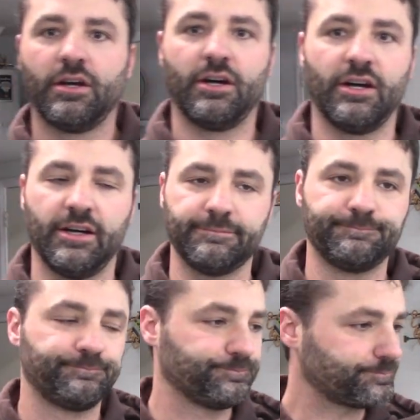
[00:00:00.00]

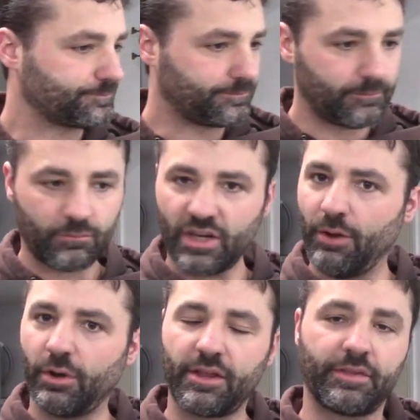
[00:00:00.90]
Um,
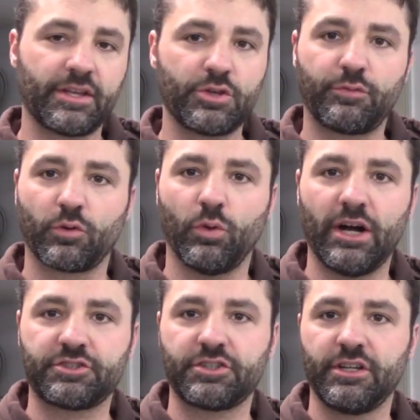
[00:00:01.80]
I want to thank you for
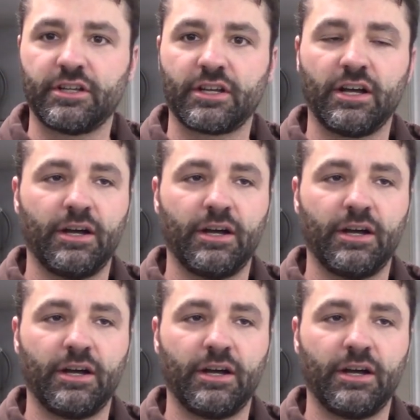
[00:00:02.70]
watching.